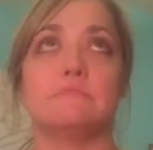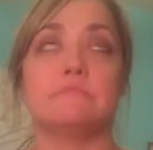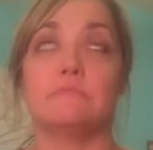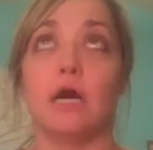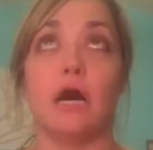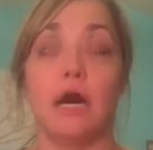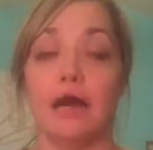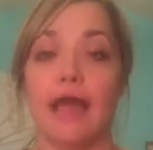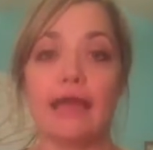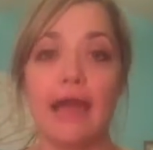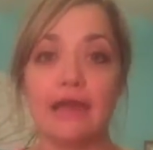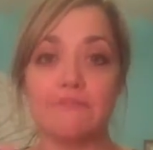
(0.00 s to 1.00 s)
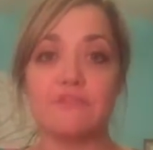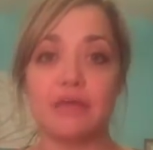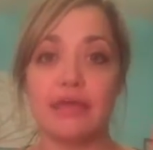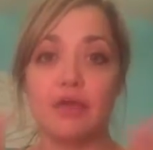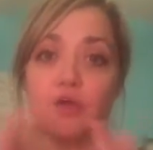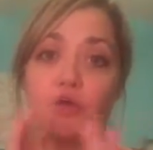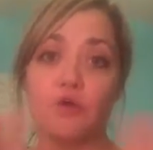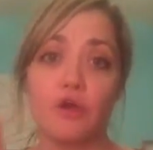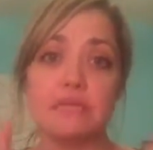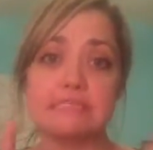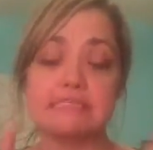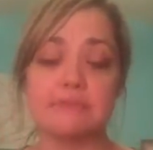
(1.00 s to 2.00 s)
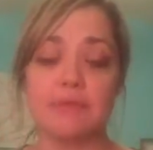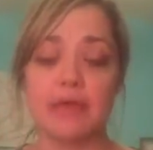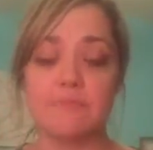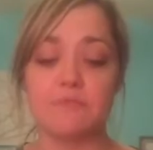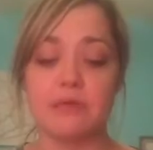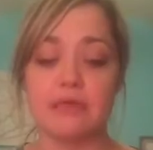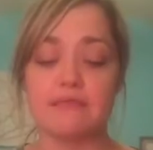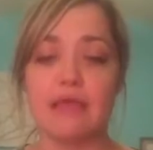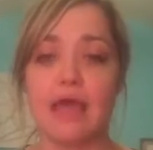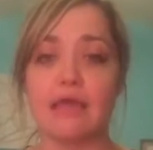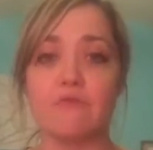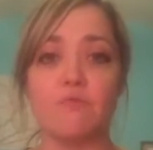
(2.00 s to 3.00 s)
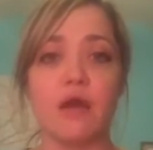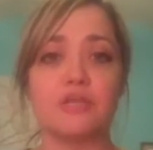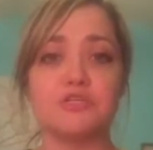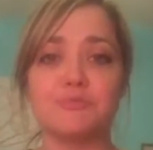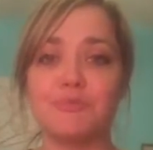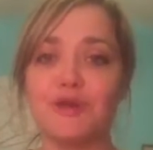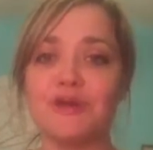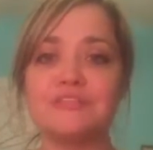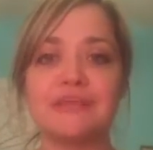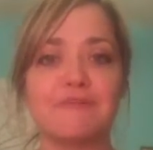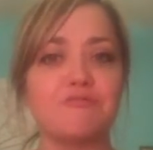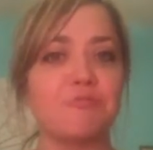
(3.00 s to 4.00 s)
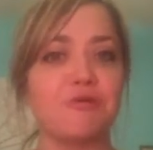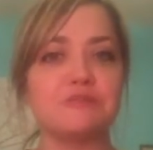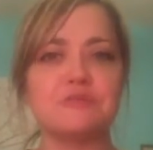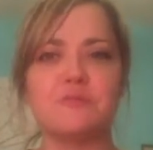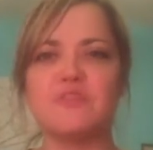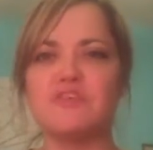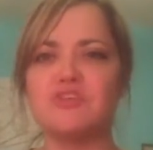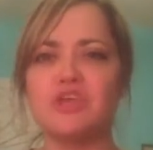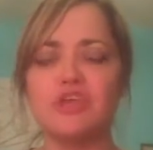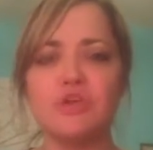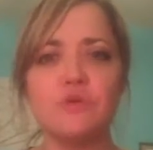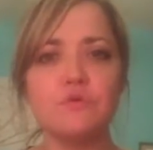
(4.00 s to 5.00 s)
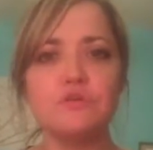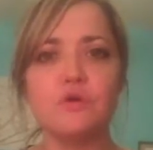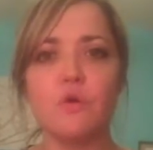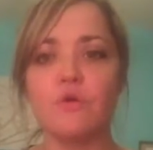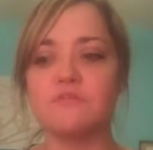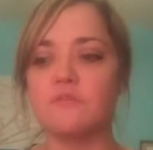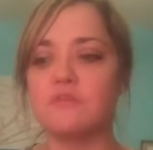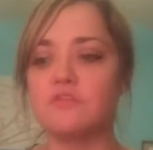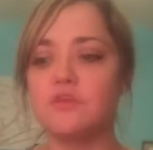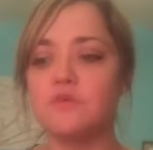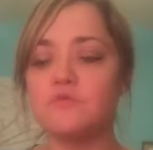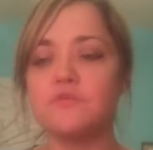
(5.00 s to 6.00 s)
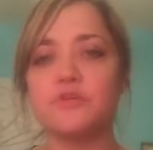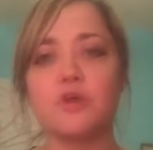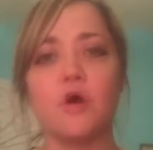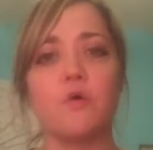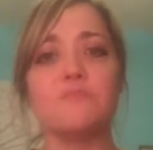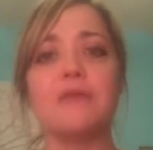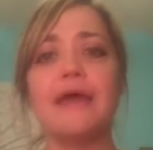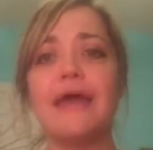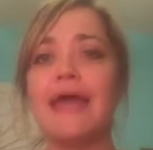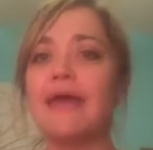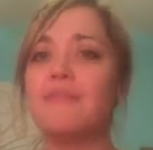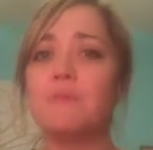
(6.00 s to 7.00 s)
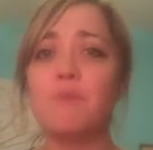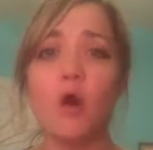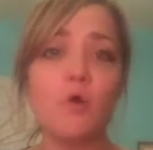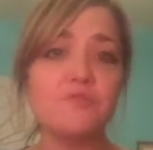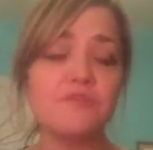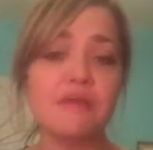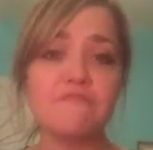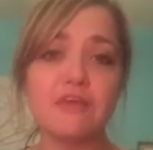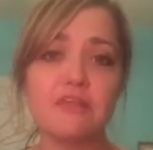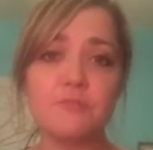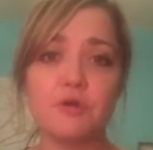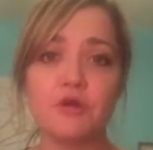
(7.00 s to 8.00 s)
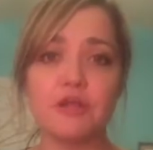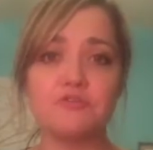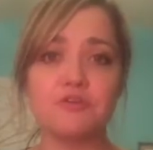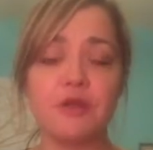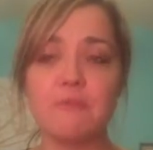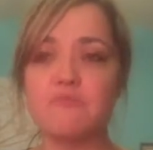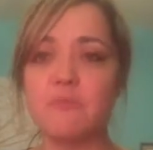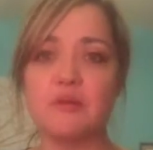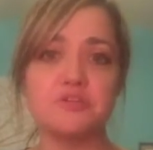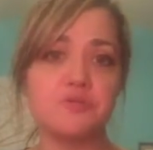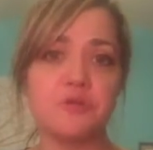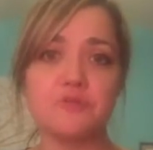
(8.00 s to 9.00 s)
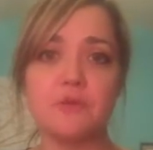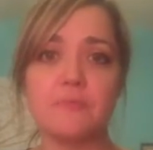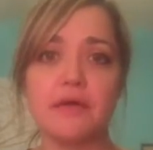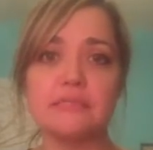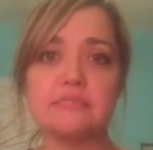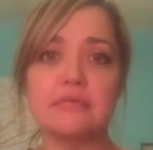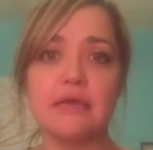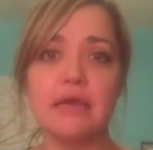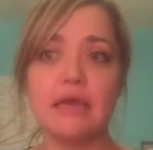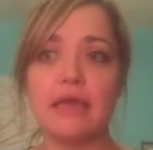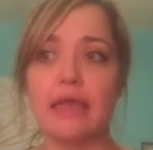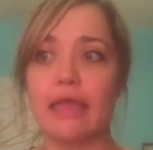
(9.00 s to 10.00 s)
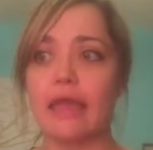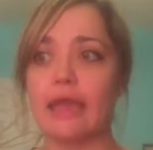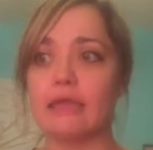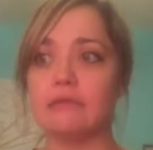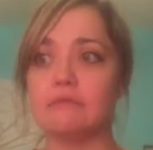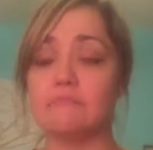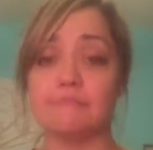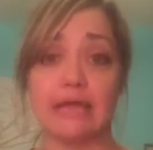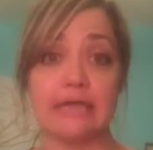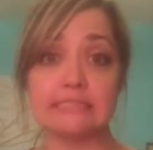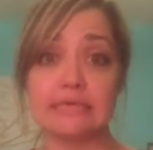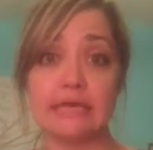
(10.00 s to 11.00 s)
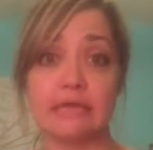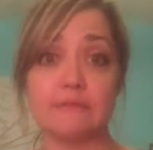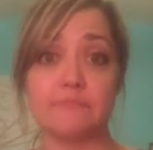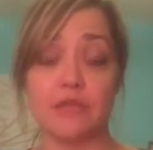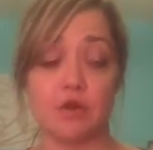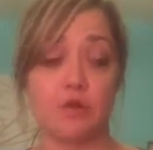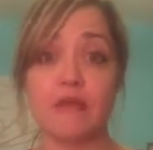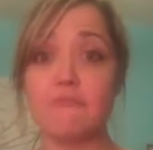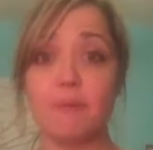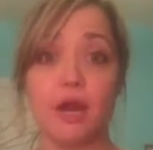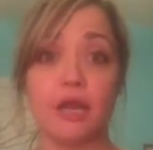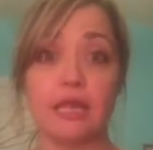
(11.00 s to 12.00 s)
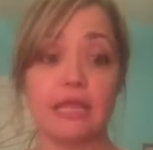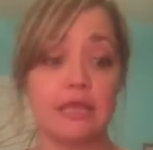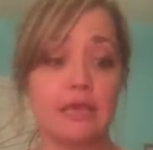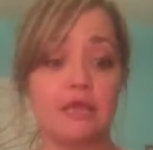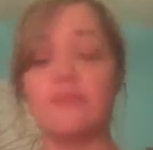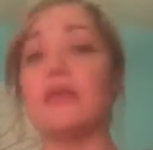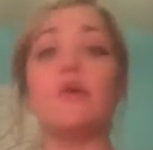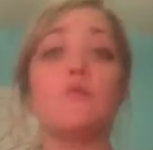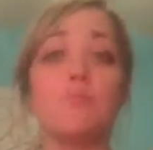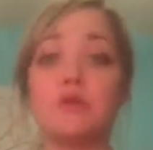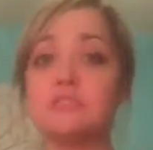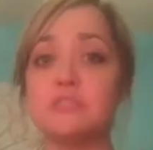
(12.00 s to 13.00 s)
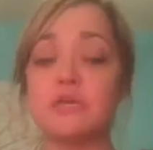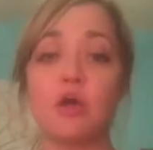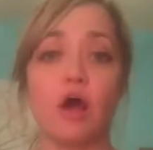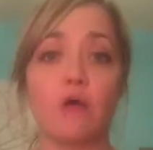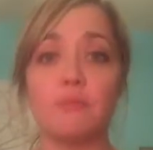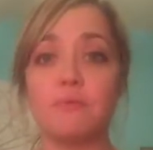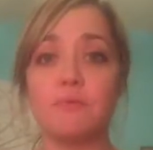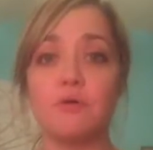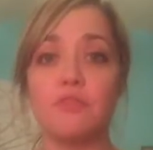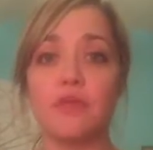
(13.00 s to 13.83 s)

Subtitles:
I kind of feel like I could go crazy sometimes because I have watched person after person with these huge goals and these huge hopes, and they post on Facebook or Instagram for about 2 or 3 months, and that's it. They don't have a party. They don't personally call people.